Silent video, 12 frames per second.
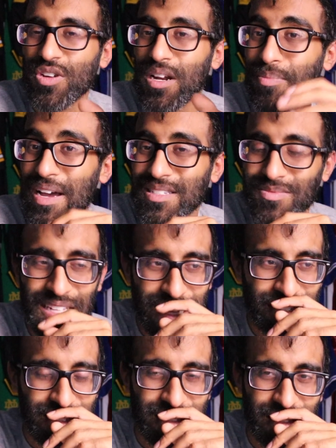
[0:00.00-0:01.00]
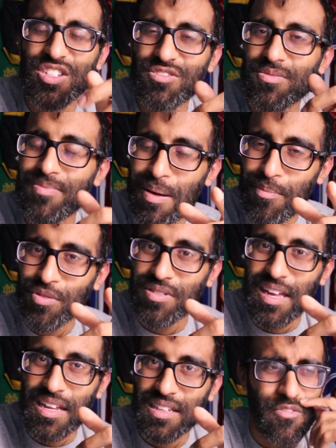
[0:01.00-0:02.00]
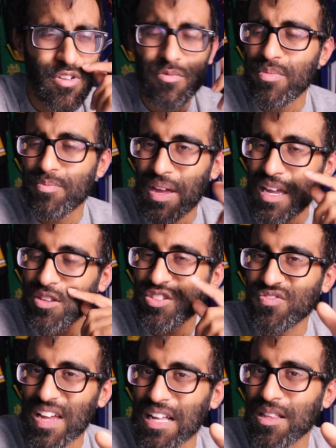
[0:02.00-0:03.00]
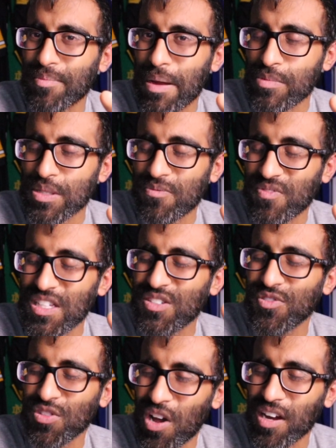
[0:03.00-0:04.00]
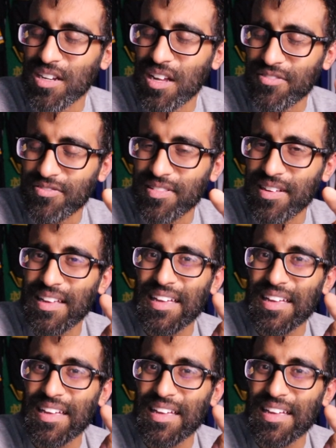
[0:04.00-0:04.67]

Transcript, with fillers: trying to buy some tickets, just remember that if you haven't been paying those fan club membership fees for long enough,